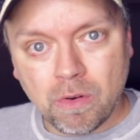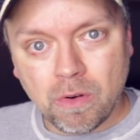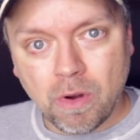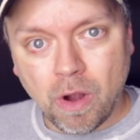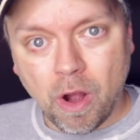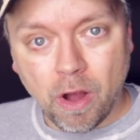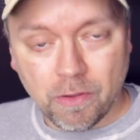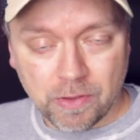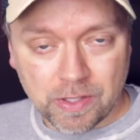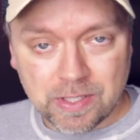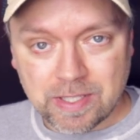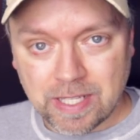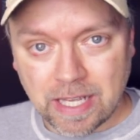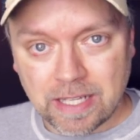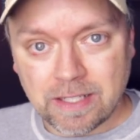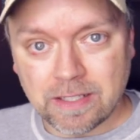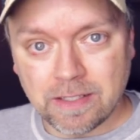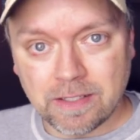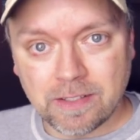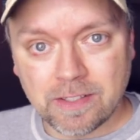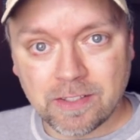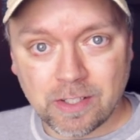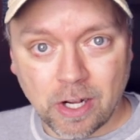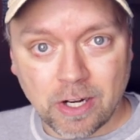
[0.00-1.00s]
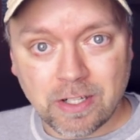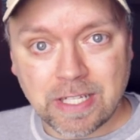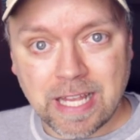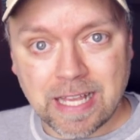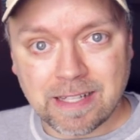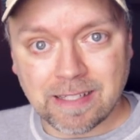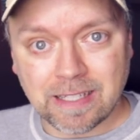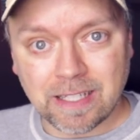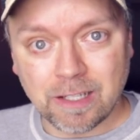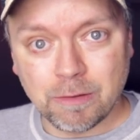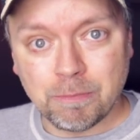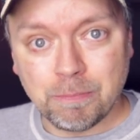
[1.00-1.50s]
all of a sudden start
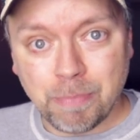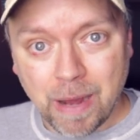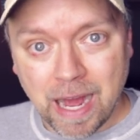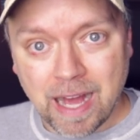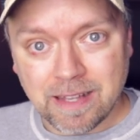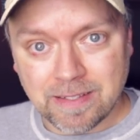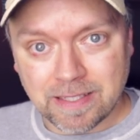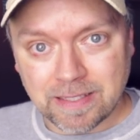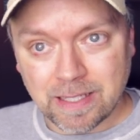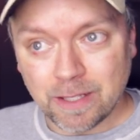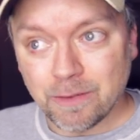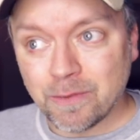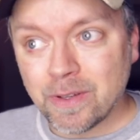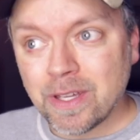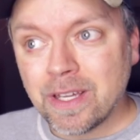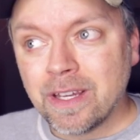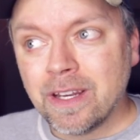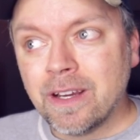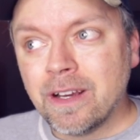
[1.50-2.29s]
testing positive.